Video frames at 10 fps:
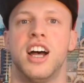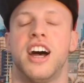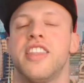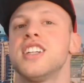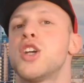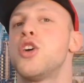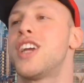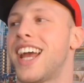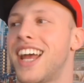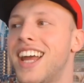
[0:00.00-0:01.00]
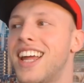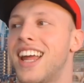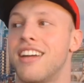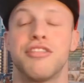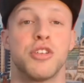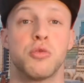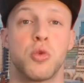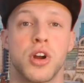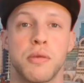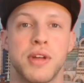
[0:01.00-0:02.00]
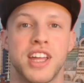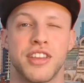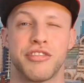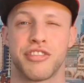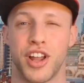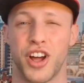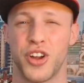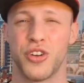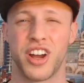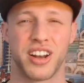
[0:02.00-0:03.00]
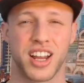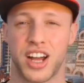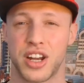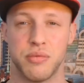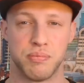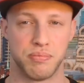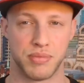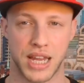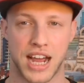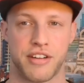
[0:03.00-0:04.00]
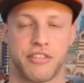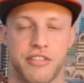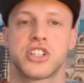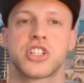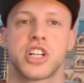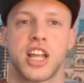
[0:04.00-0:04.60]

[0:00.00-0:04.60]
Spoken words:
And that's okay if you want to be in the flow and kind of be average,